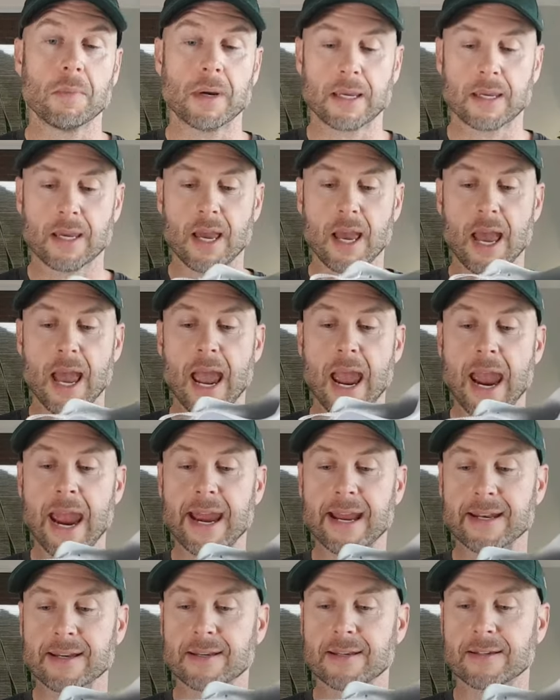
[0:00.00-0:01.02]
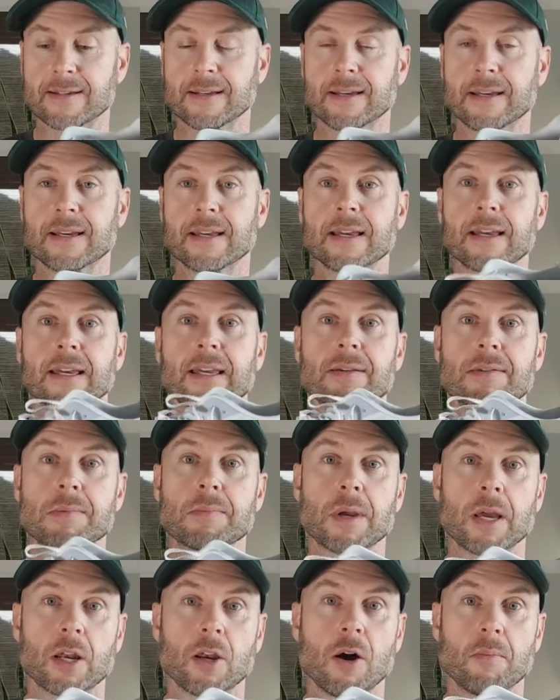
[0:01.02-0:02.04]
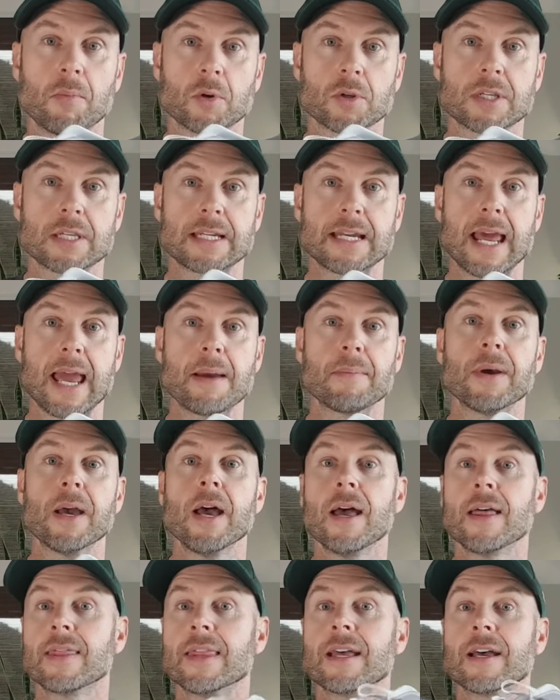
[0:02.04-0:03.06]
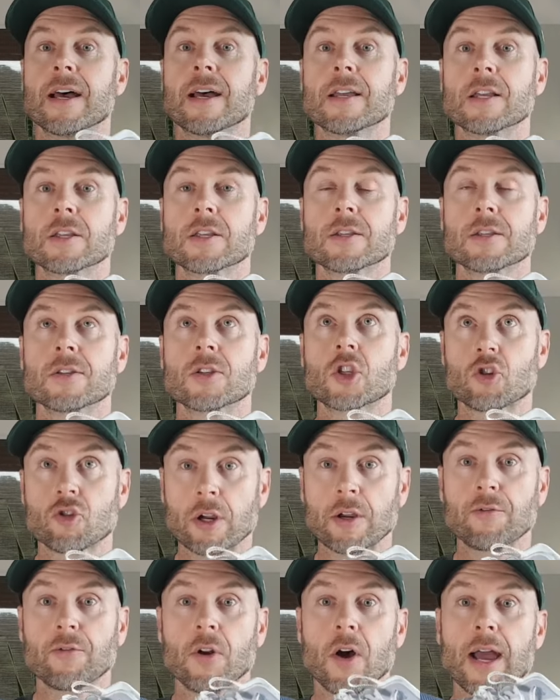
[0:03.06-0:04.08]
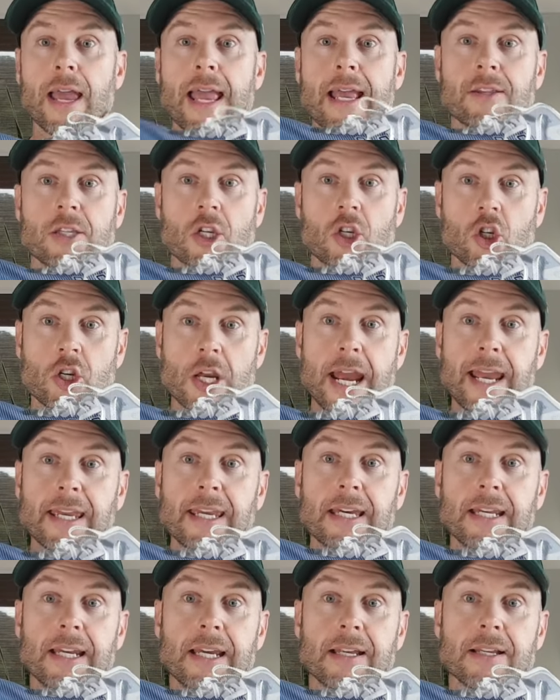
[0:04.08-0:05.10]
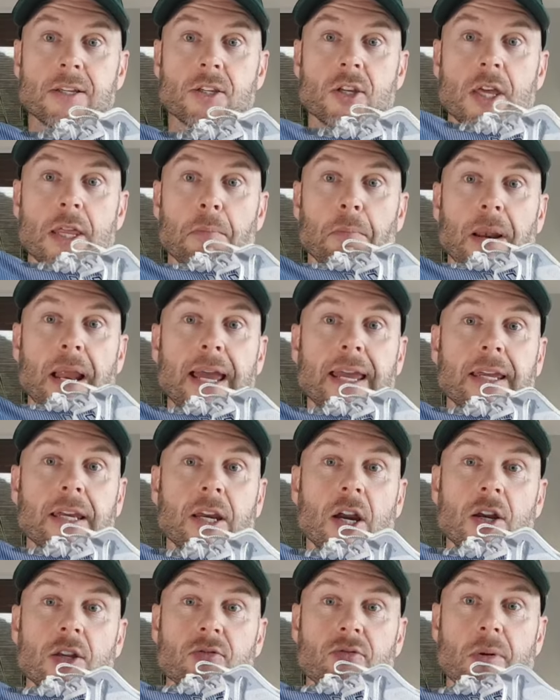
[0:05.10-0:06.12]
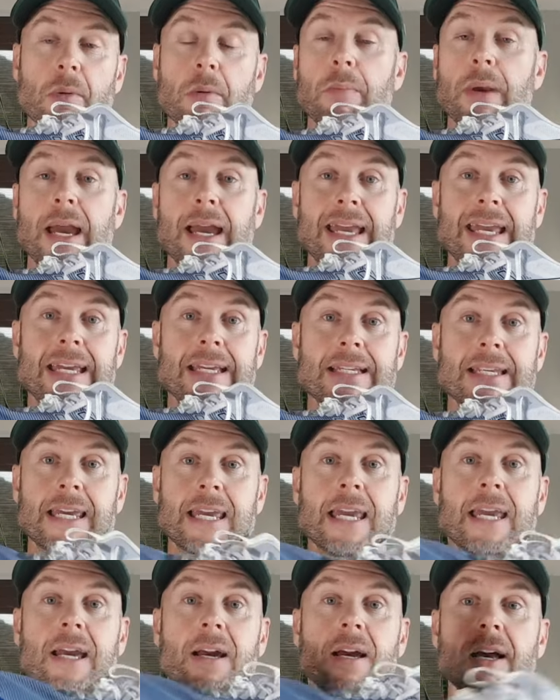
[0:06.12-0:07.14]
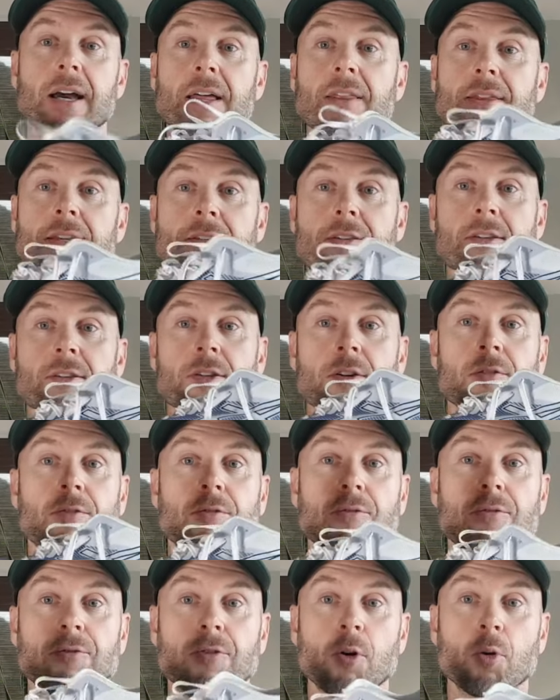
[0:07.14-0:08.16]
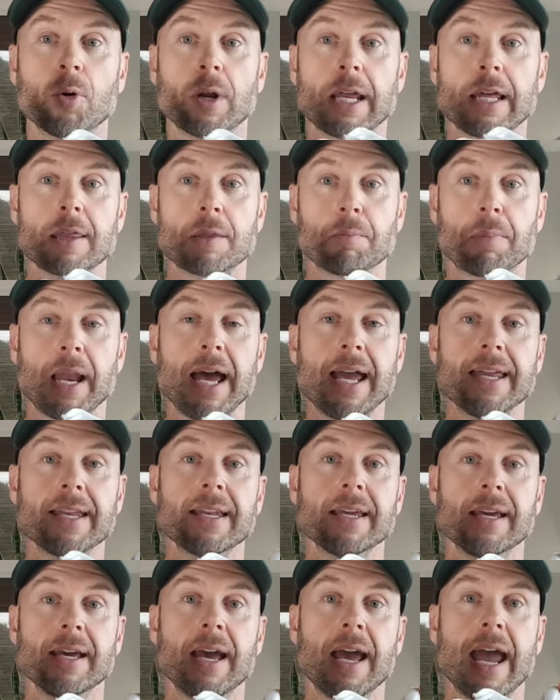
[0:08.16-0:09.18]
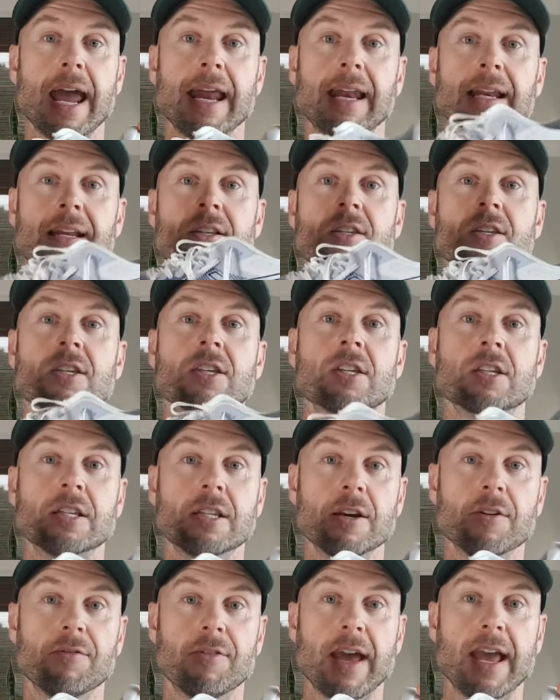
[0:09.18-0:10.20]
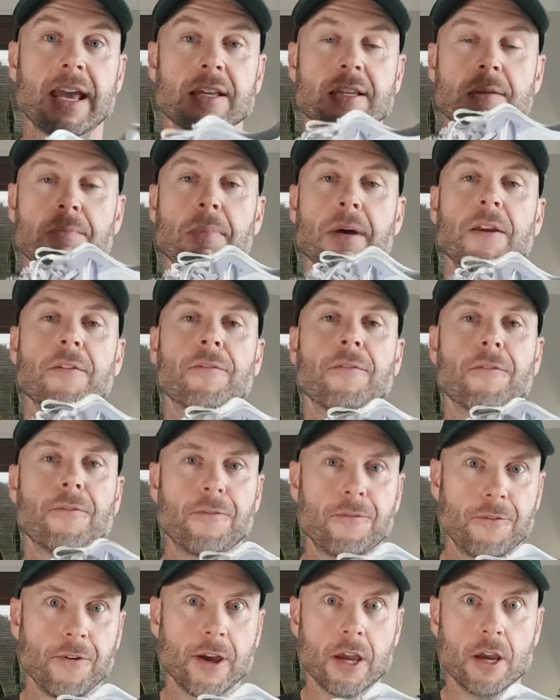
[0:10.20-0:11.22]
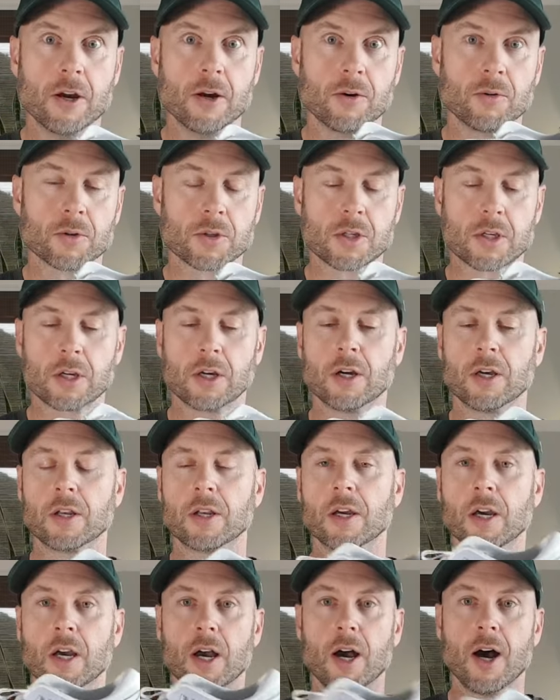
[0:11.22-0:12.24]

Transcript: me and gives me a lot more snap. The streak fly has a shank in it, so the plate goes from about here to here. This is a full length plate and it's stiff as, but it feels good